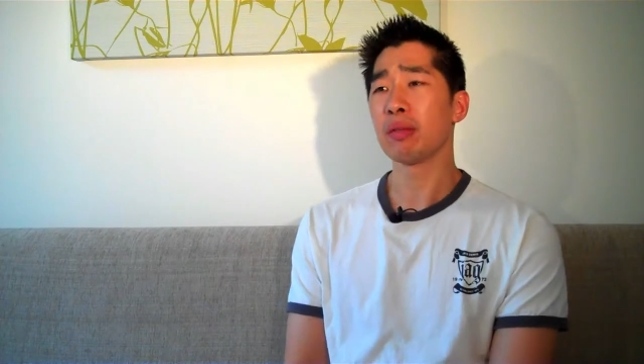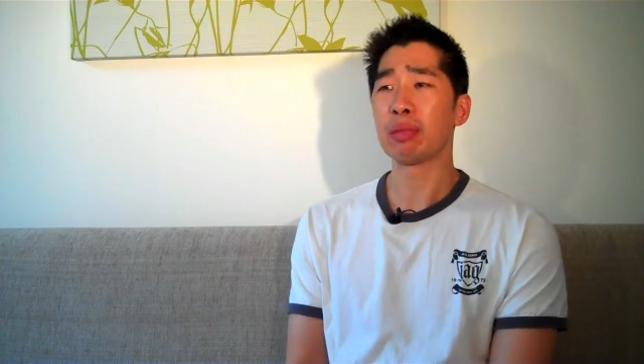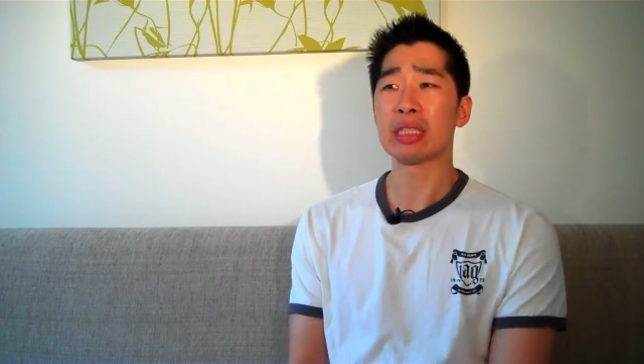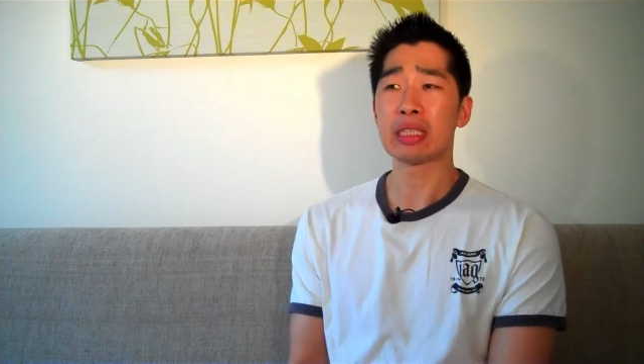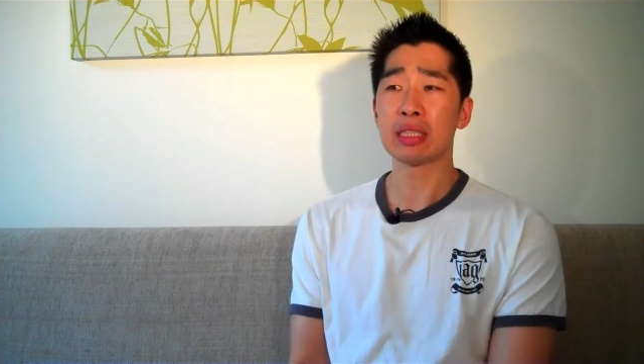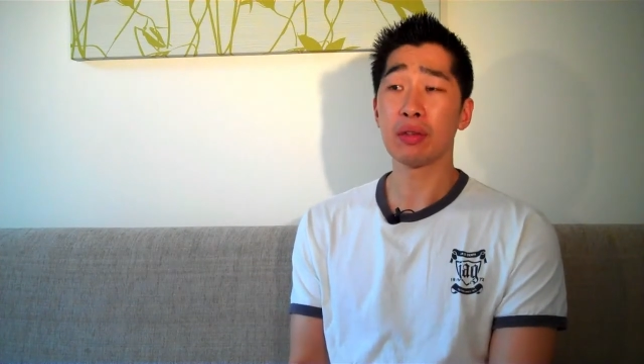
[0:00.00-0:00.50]

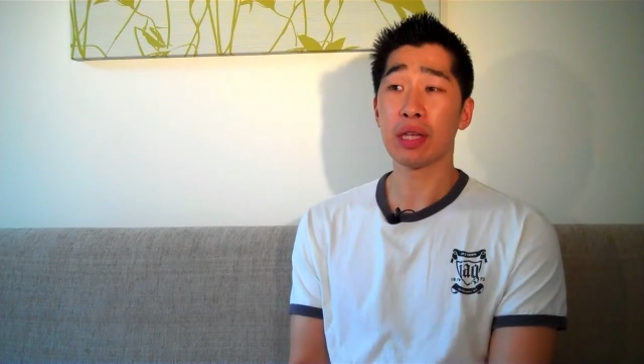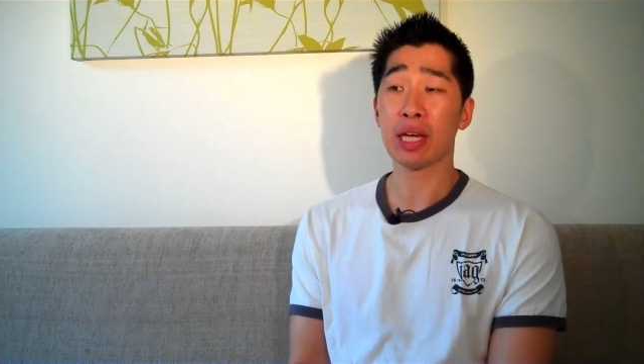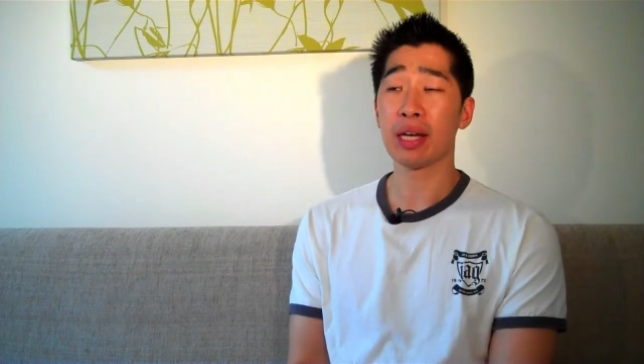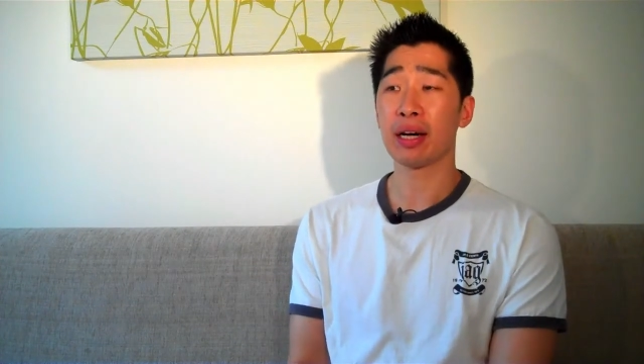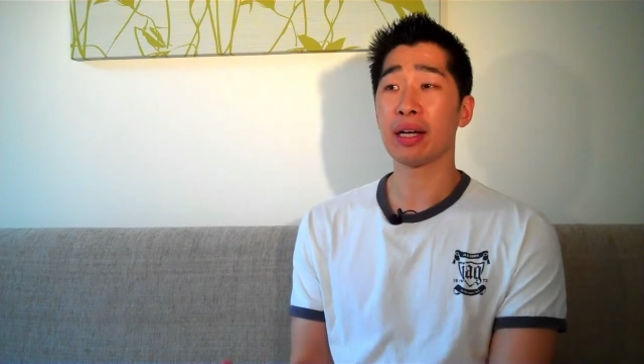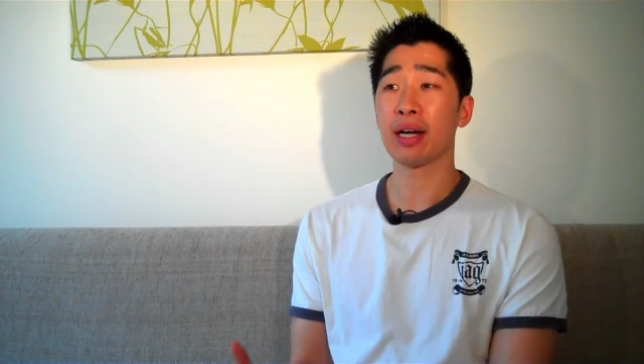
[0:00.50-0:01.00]
But still,
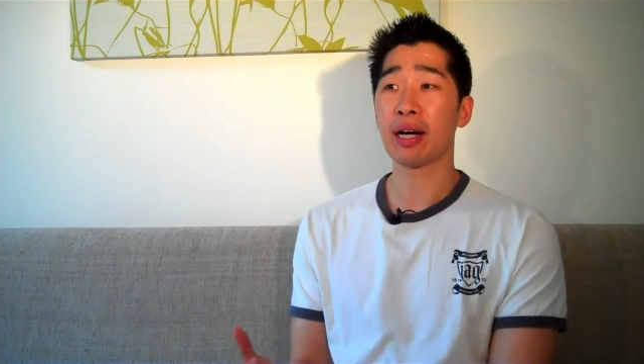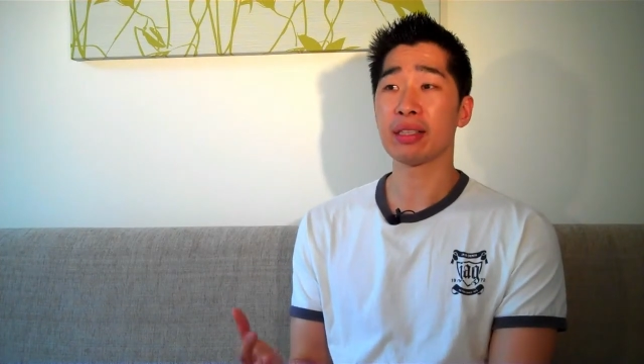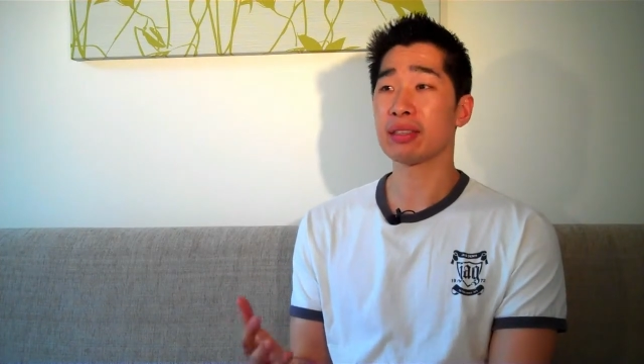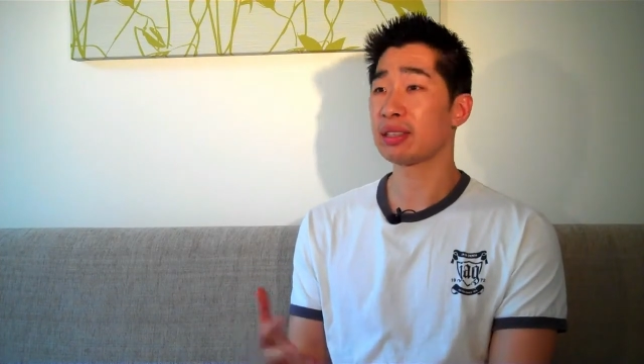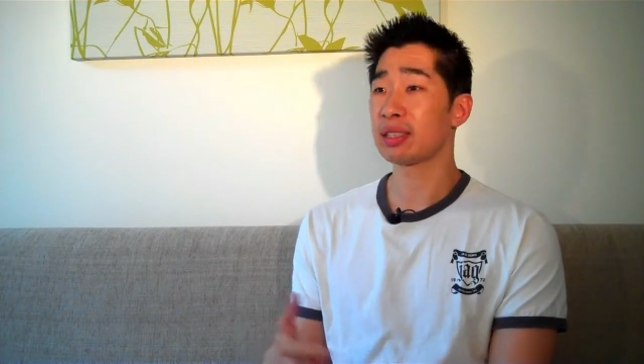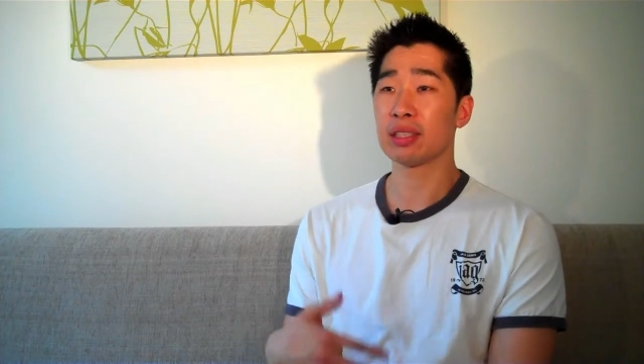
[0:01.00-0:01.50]
then I,
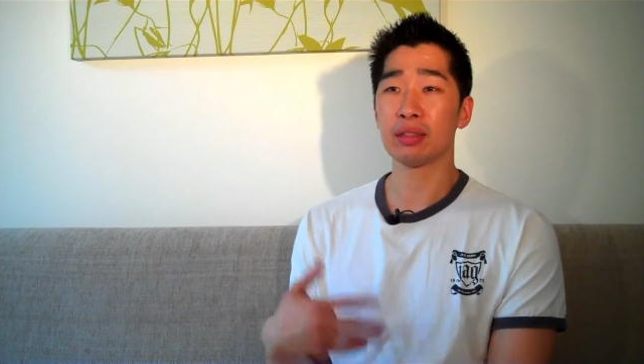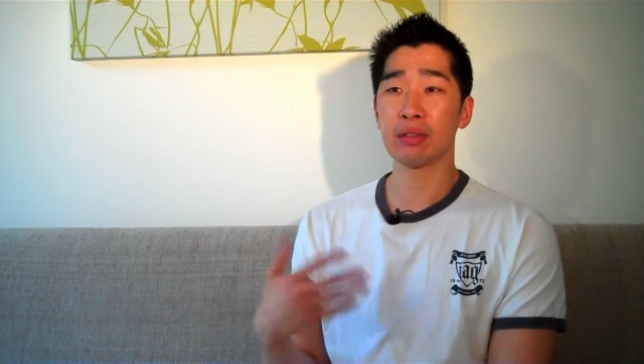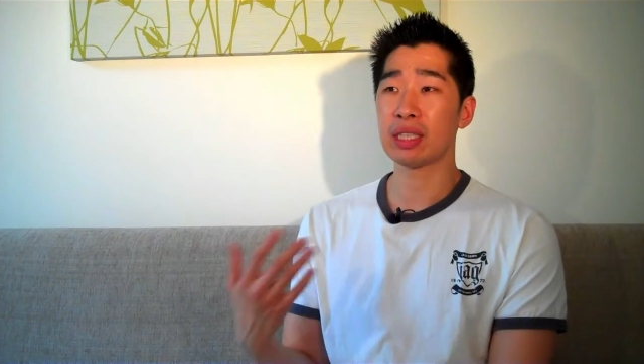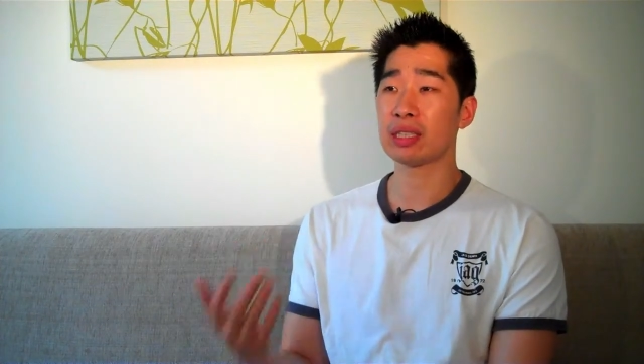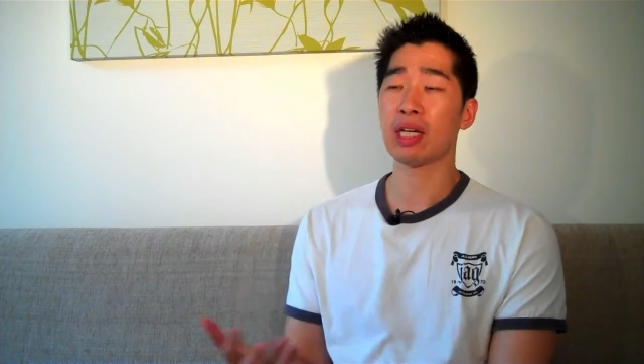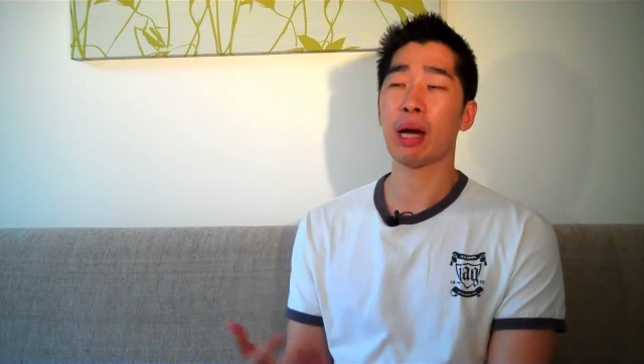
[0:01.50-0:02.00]
I still
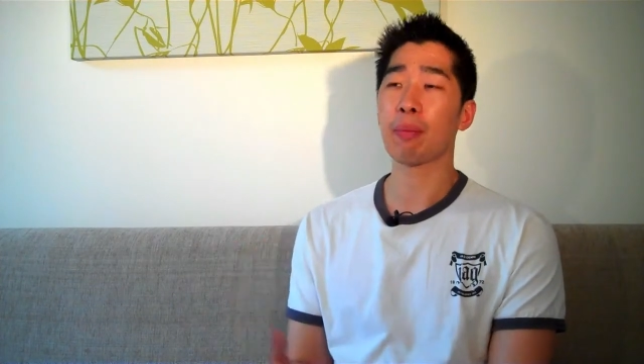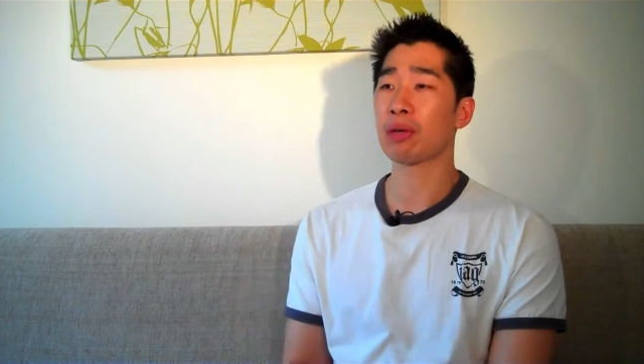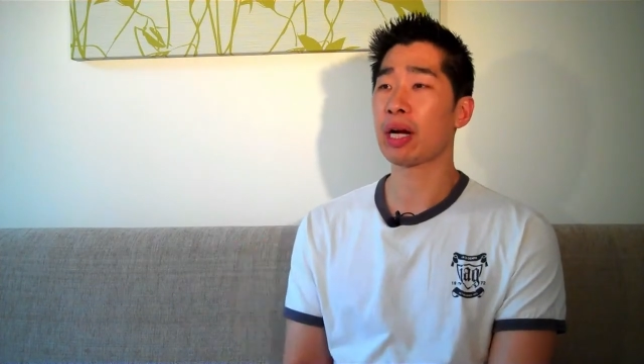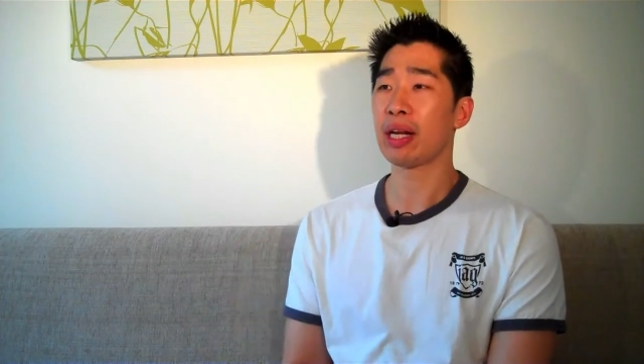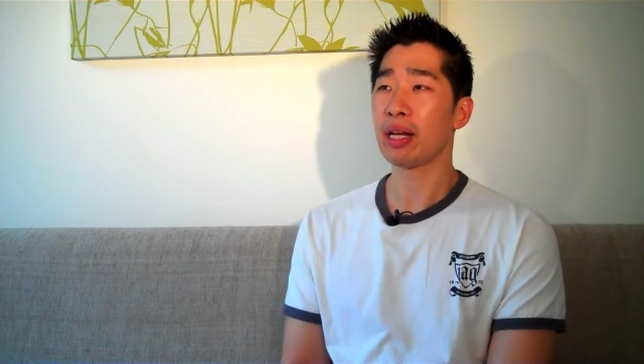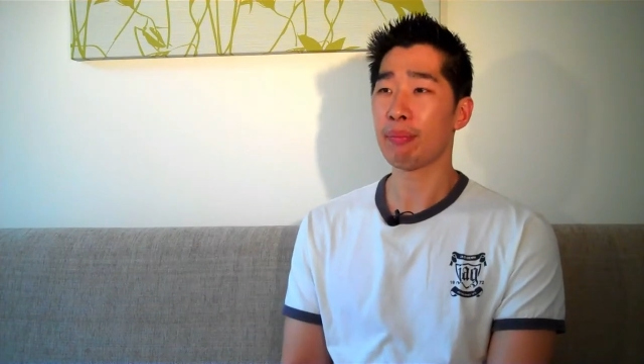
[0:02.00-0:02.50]
need to
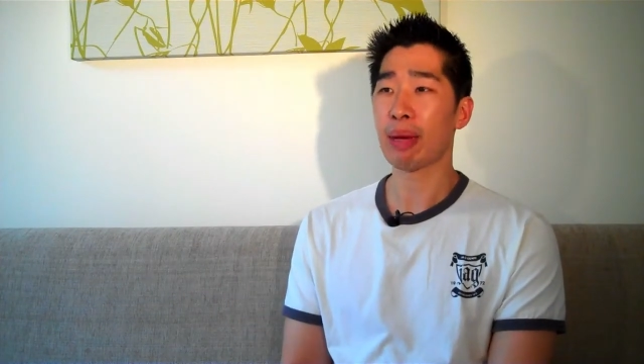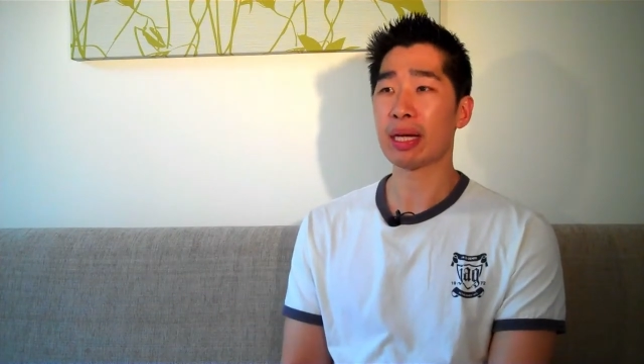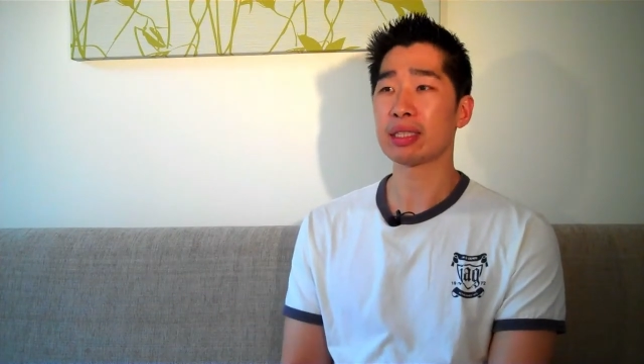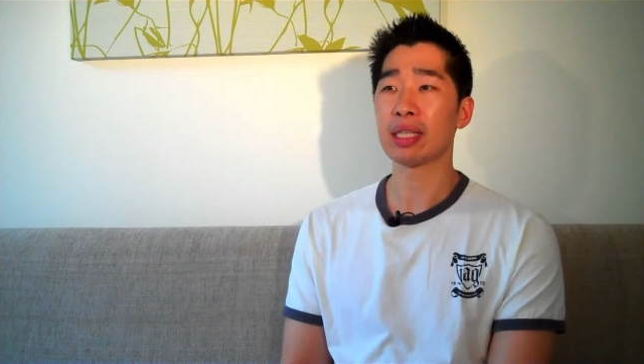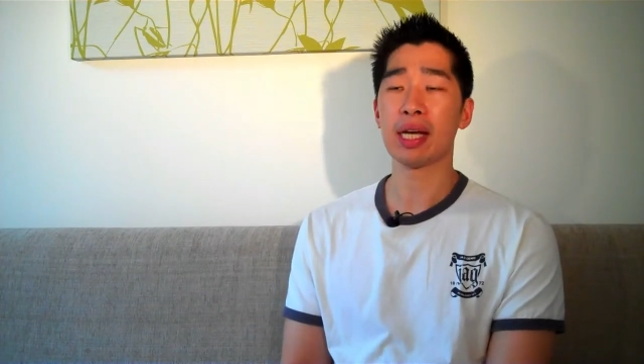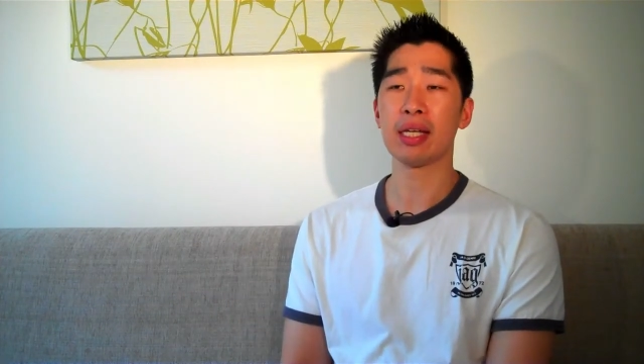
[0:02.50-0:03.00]
upgrade it and
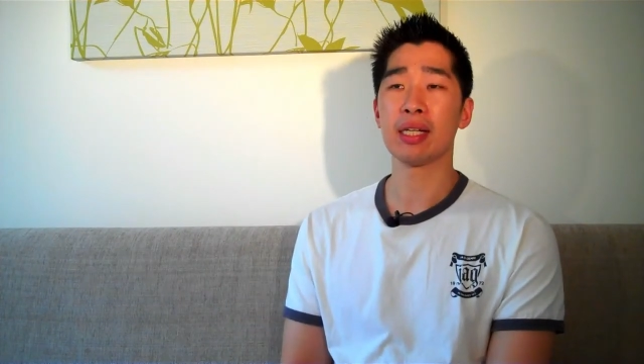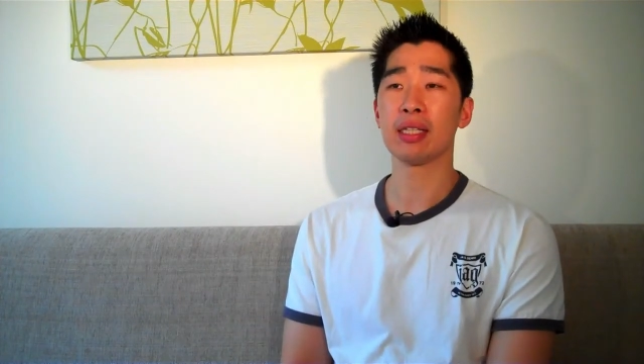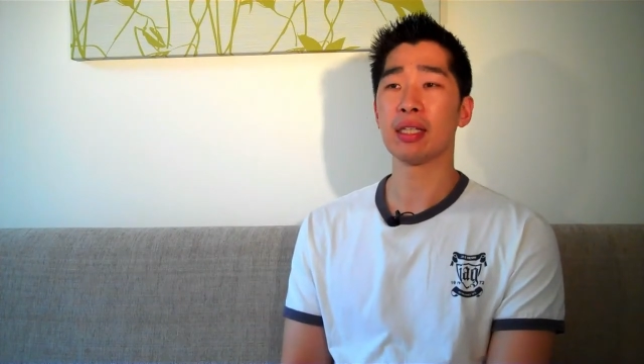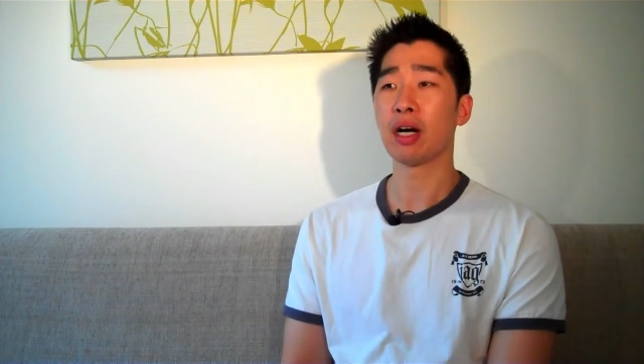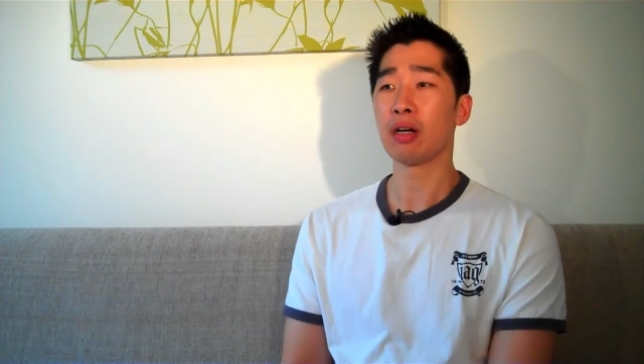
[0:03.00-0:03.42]
maintain it